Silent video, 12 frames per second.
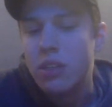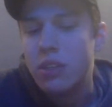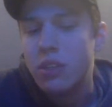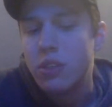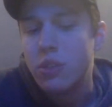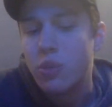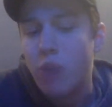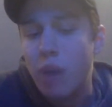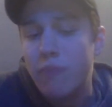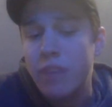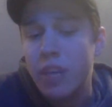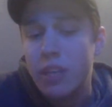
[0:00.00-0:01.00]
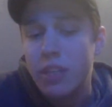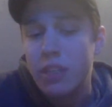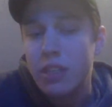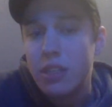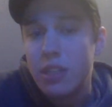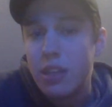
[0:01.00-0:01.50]
swap
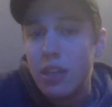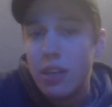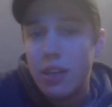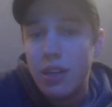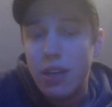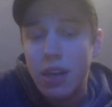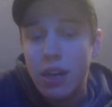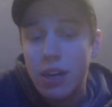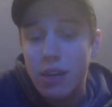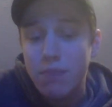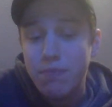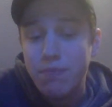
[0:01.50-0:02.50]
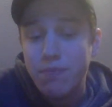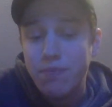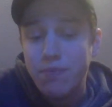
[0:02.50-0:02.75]
fucked, um,